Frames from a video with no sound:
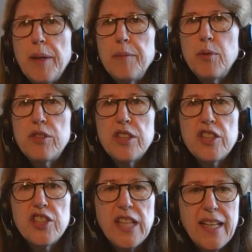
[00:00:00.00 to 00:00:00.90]
people to
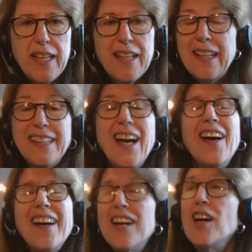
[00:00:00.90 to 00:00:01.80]
share. No,
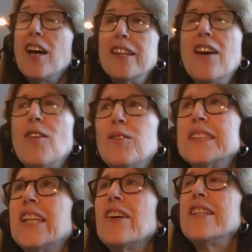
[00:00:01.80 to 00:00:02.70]
I
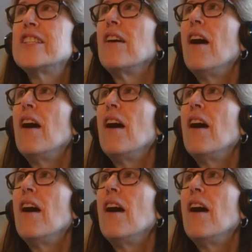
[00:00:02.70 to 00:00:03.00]
wasn't going to.